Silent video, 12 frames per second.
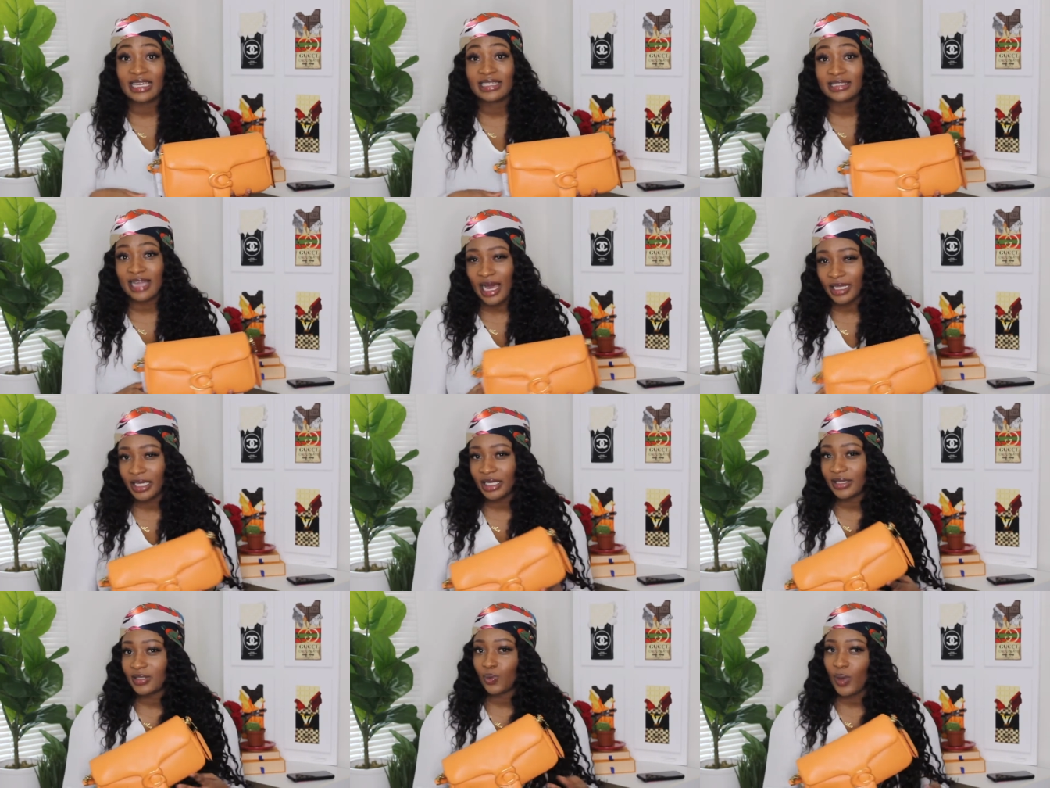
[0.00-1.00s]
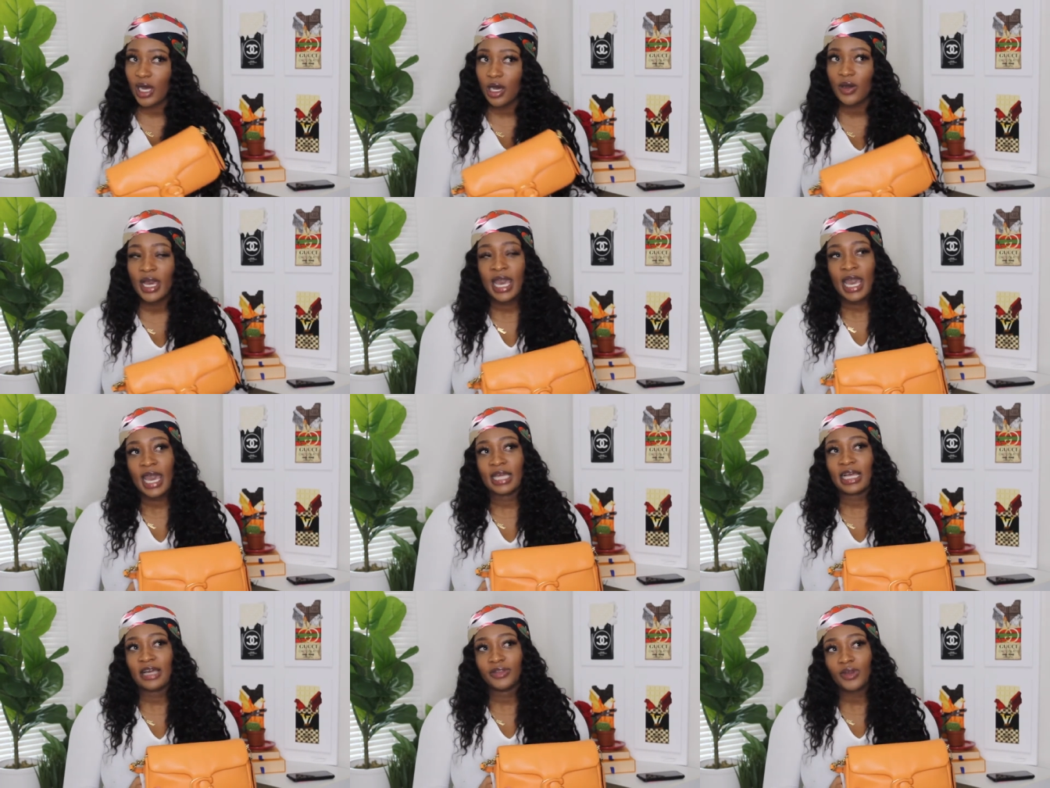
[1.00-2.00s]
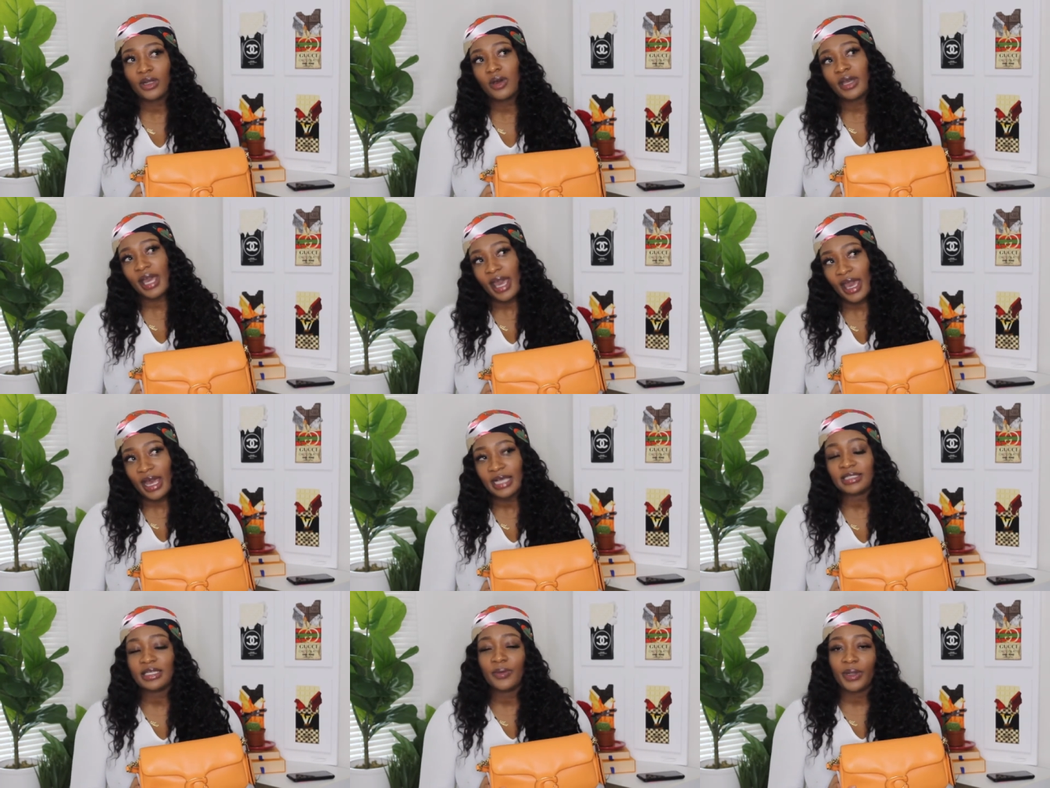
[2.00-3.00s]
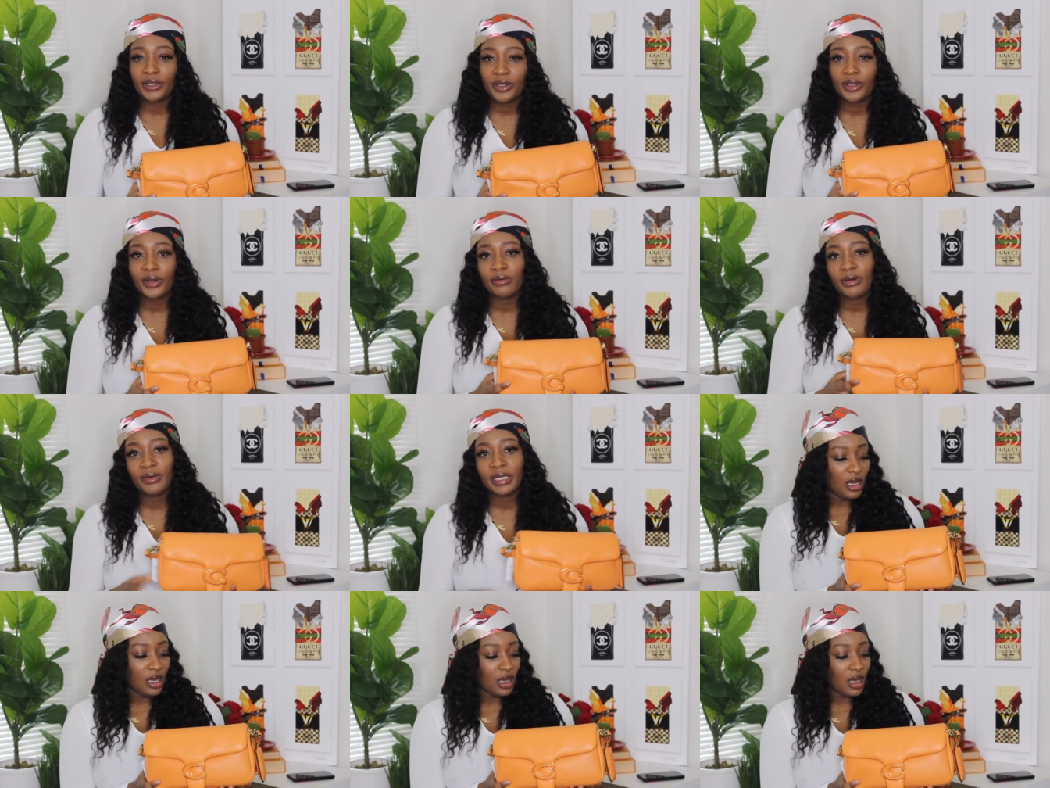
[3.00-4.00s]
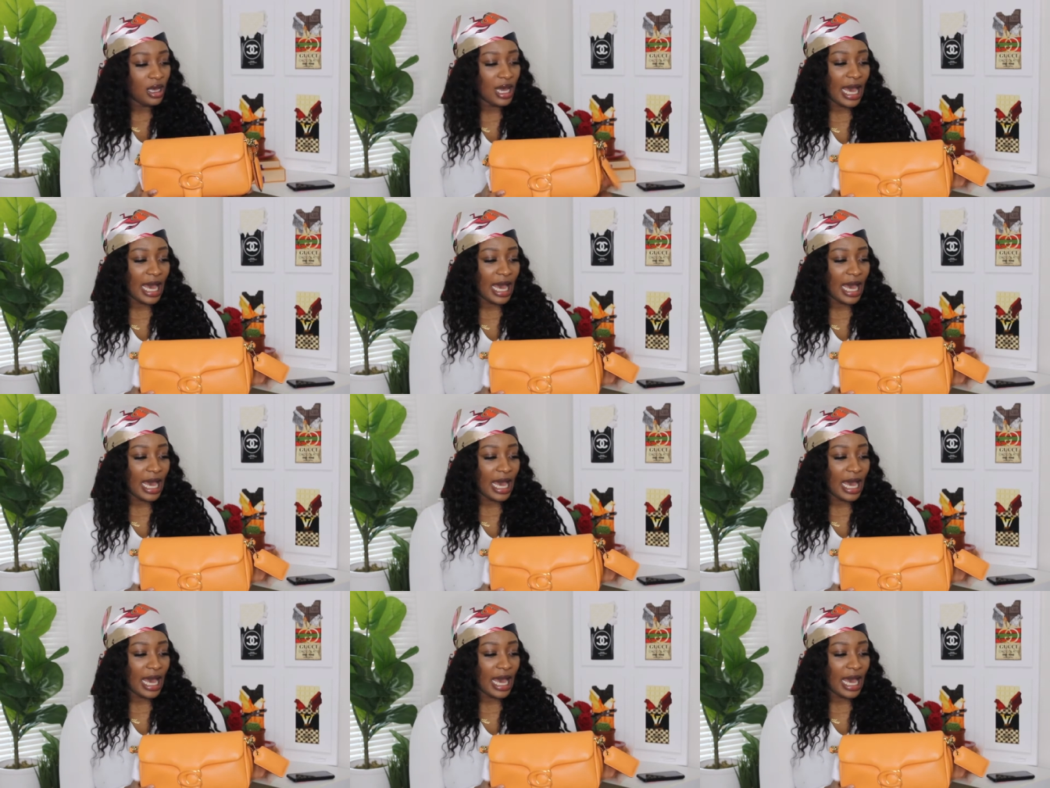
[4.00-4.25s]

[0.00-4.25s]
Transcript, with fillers: Thee Stallion as well, and I thought, okay, I see where they're going with it.